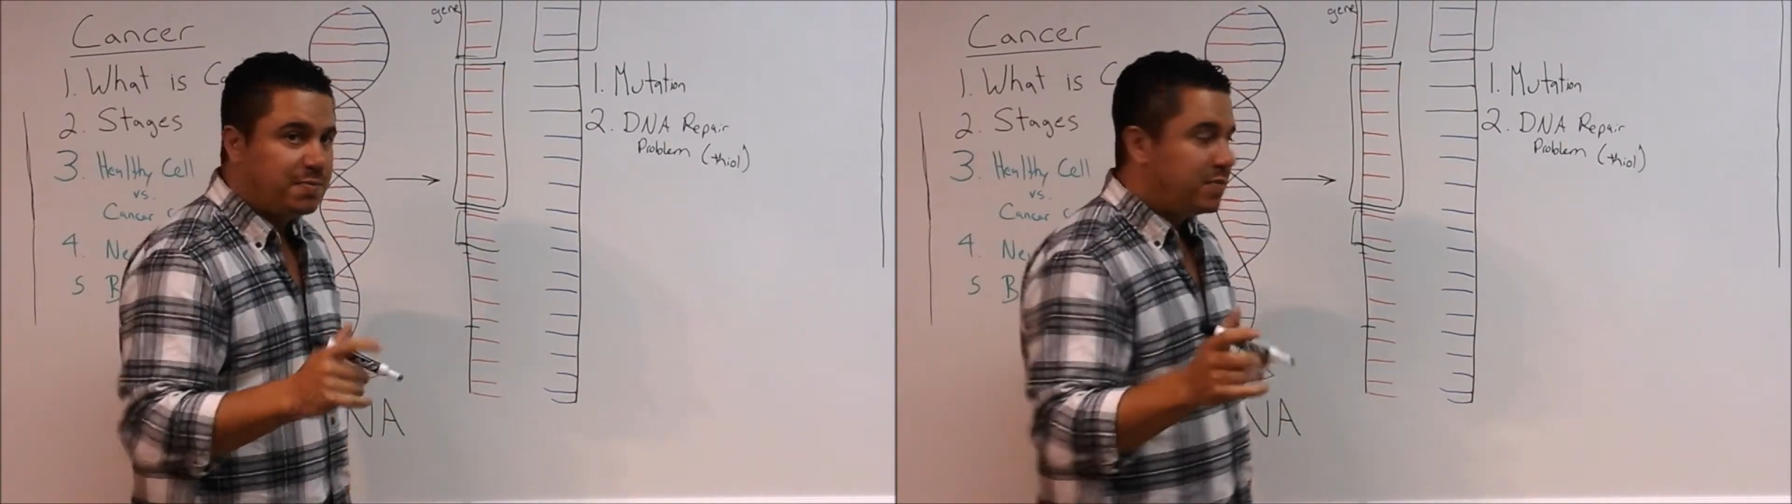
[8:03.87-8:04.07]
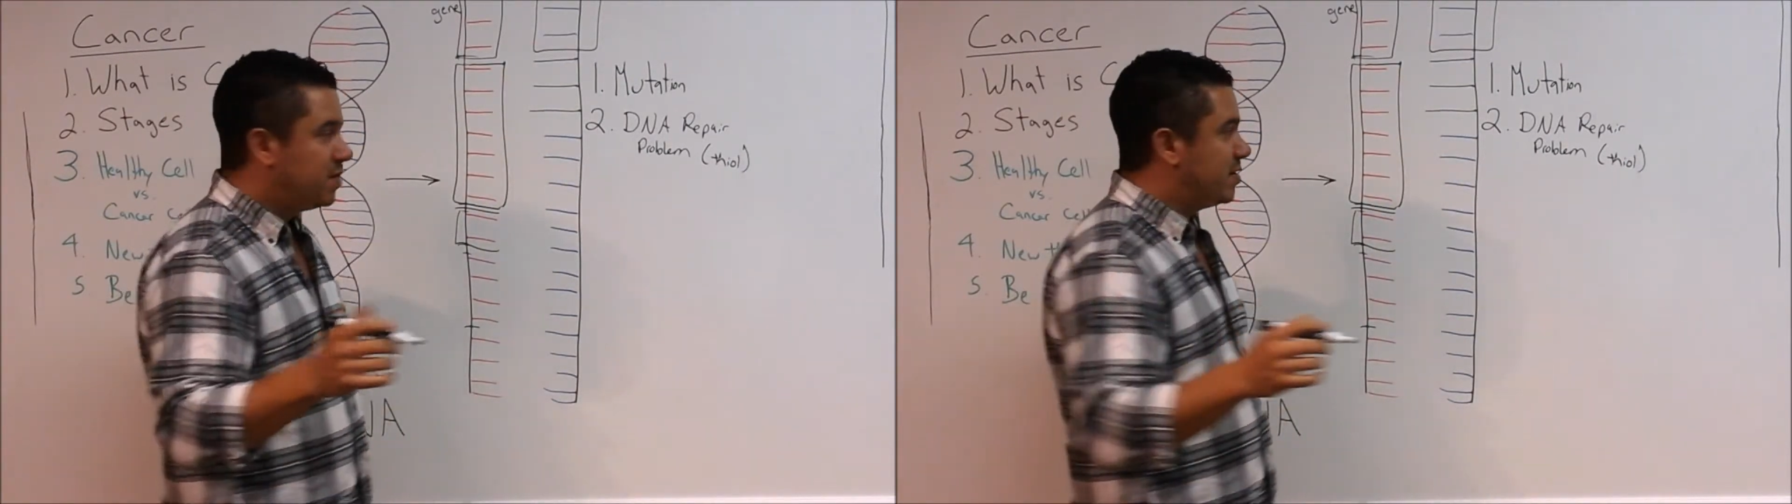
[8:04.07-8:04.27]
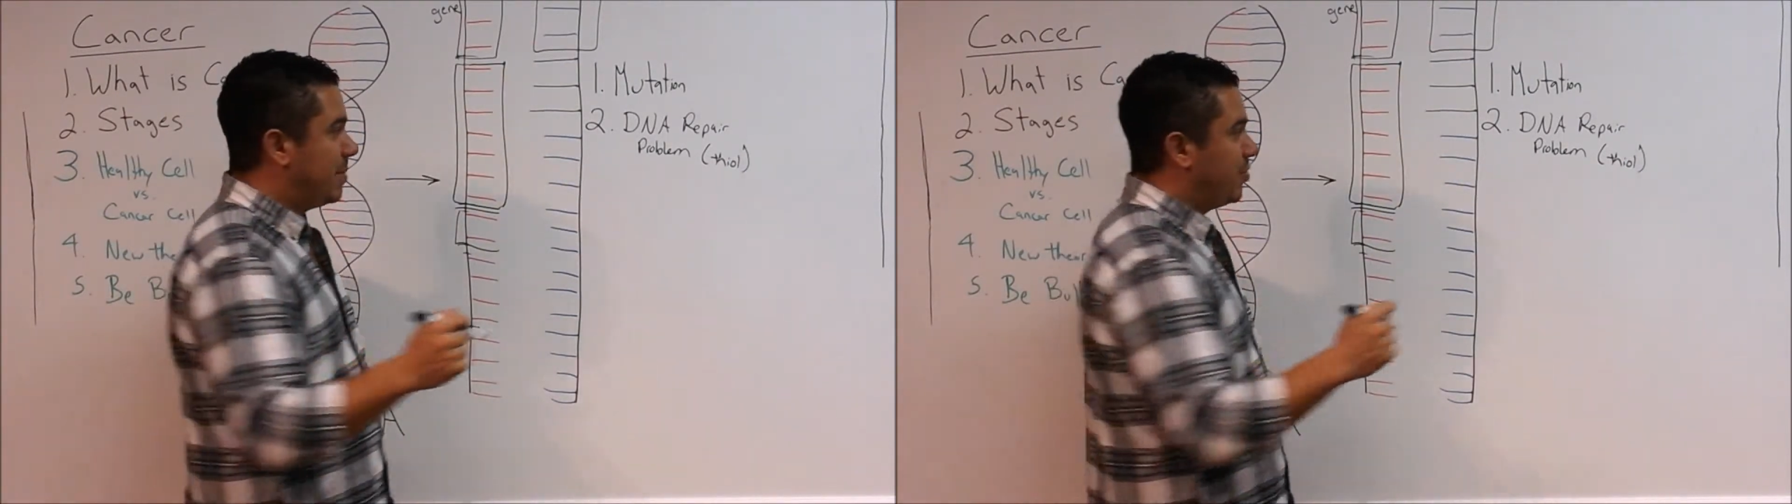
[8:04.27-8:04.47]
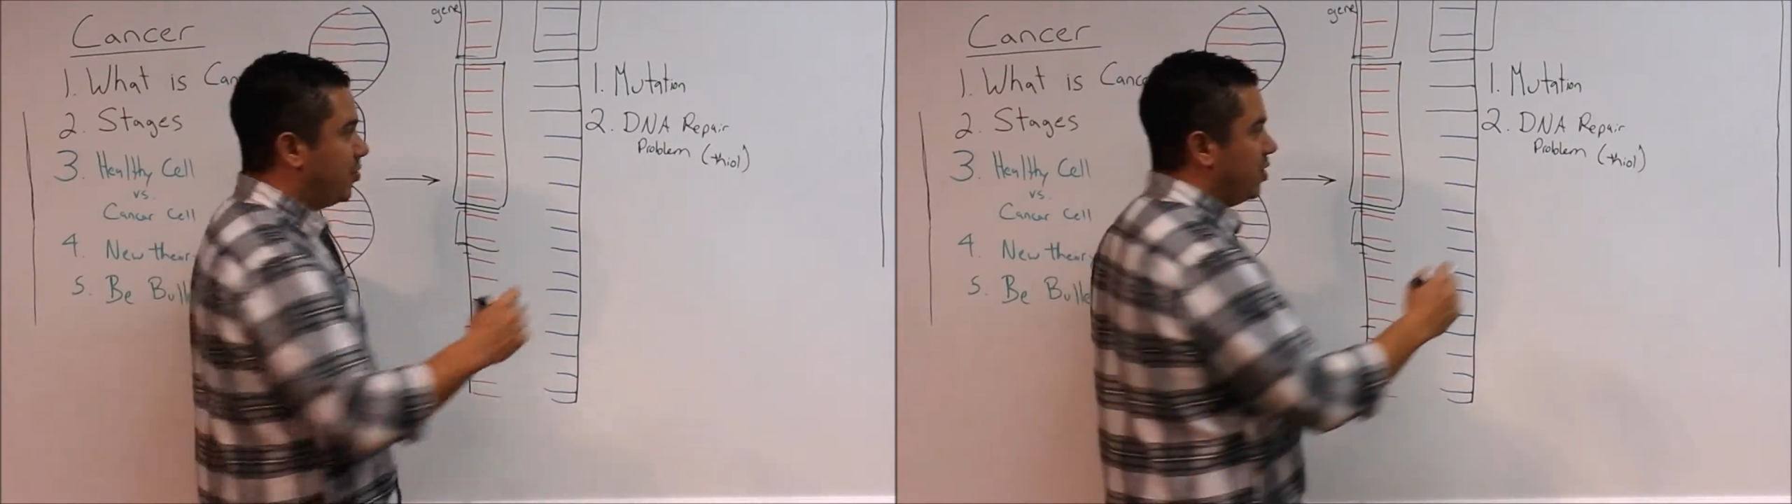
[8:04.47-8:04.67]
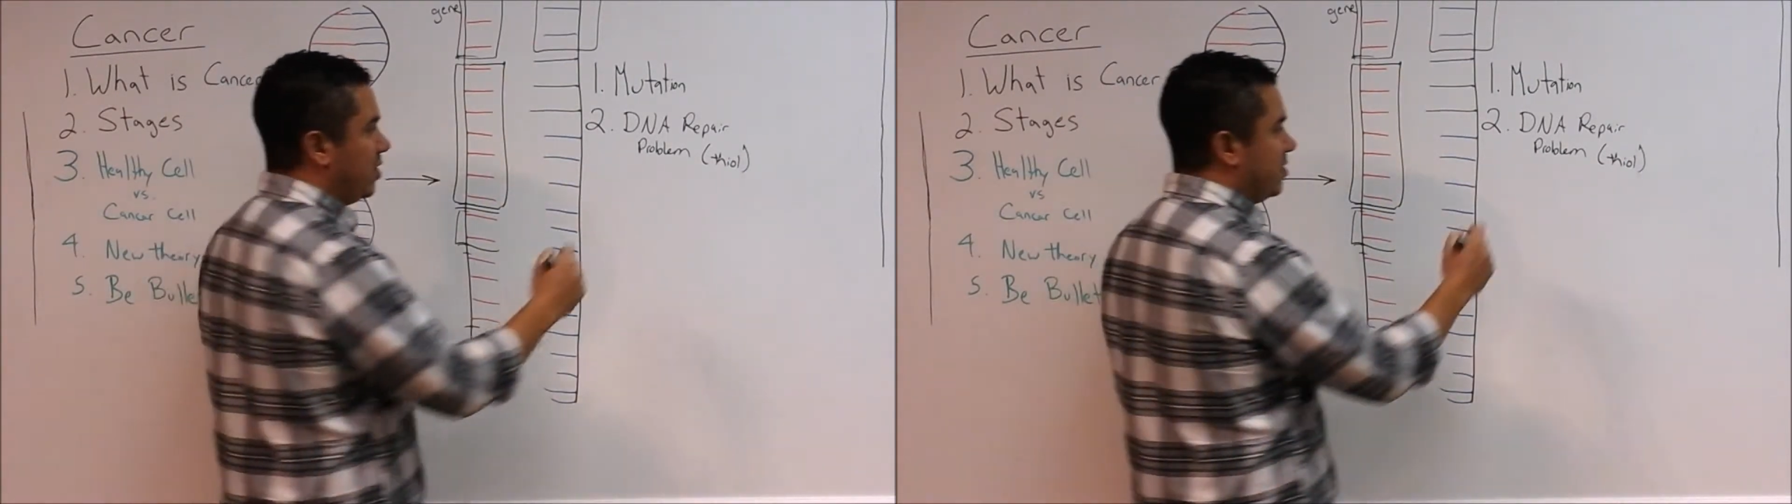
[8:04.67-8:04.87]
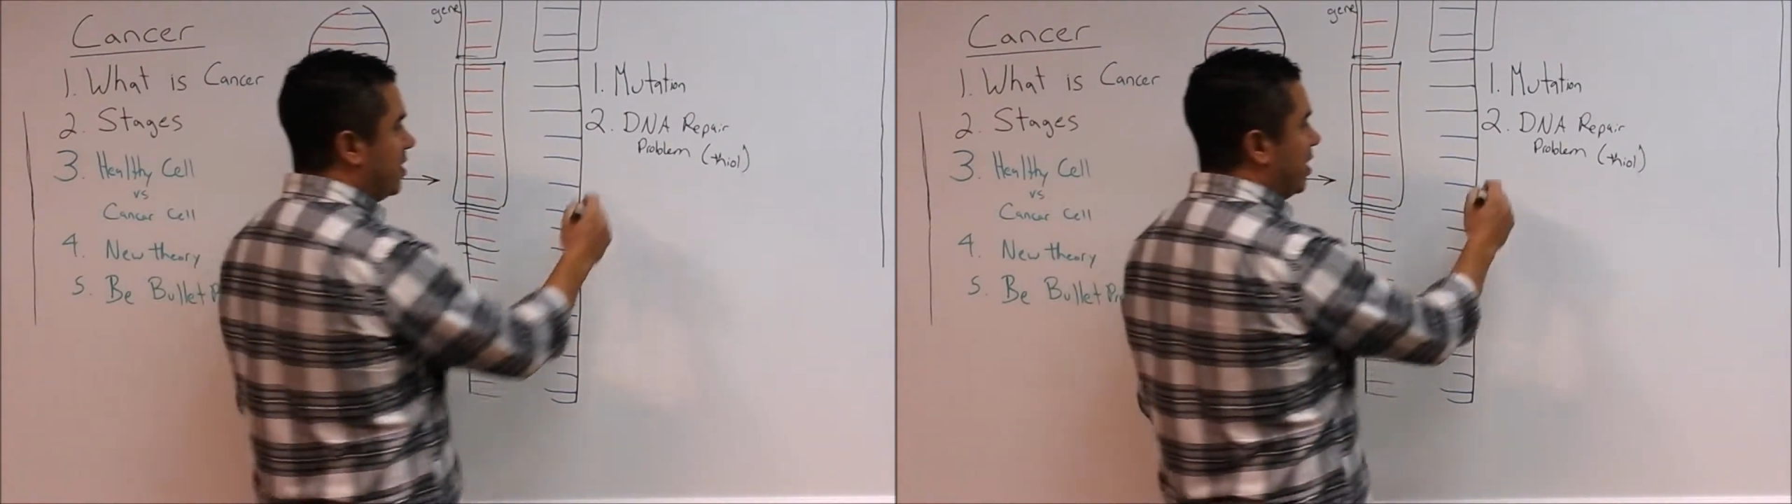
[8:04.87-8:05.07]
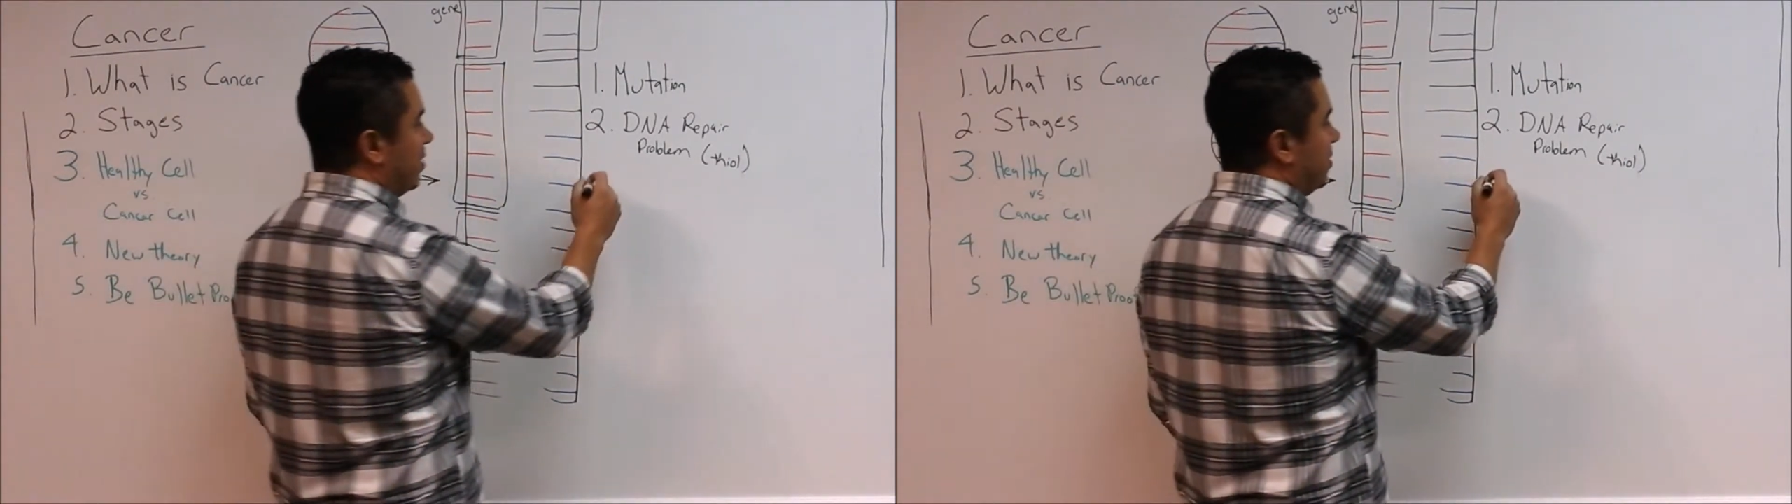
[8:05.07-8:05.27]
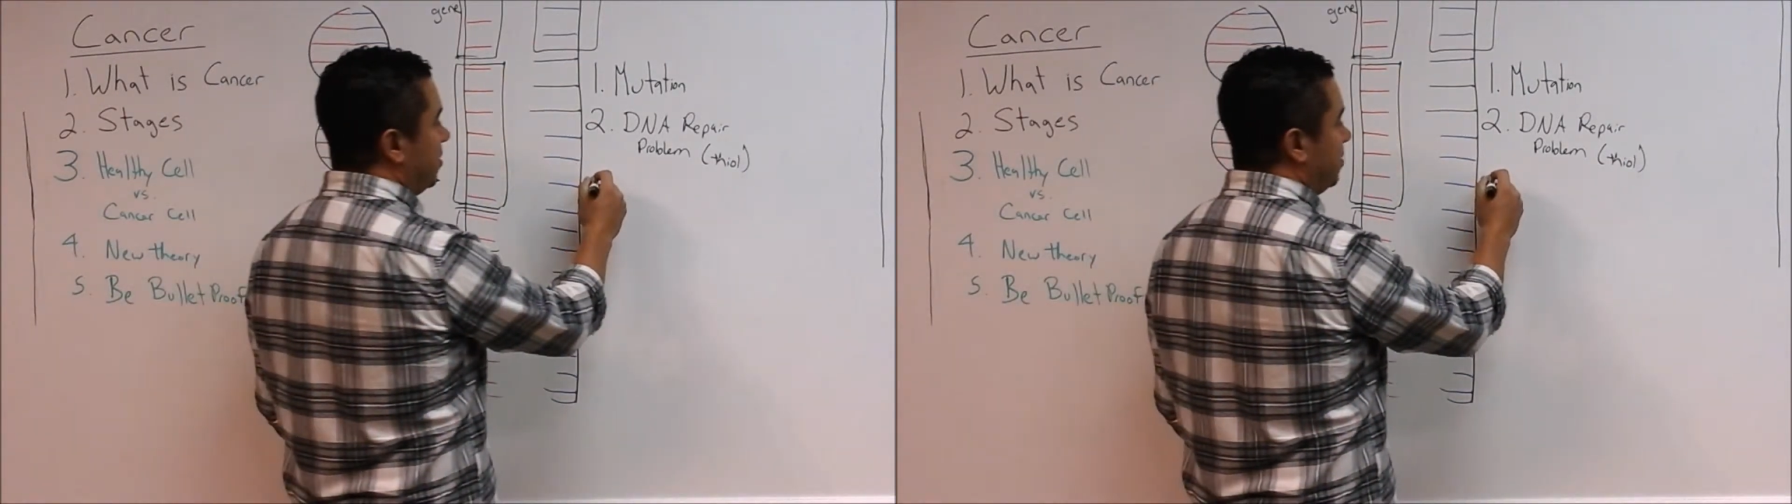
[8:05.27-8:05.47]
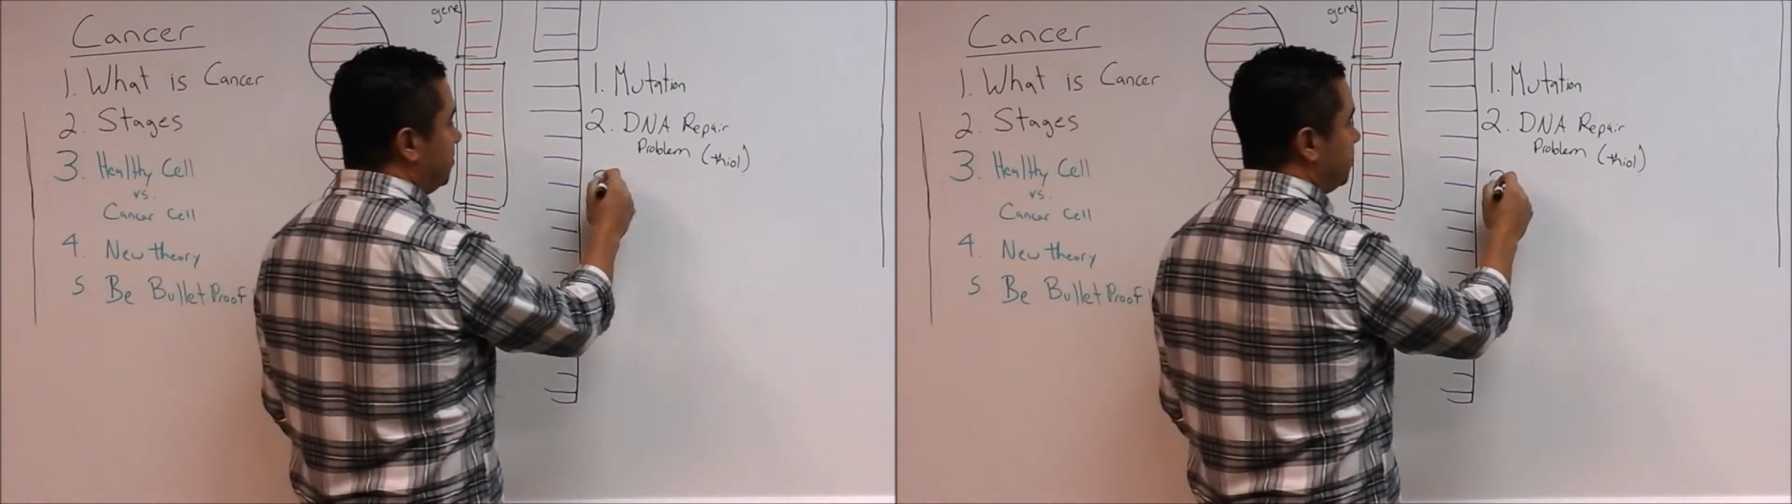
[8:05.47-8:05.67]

Step three is this.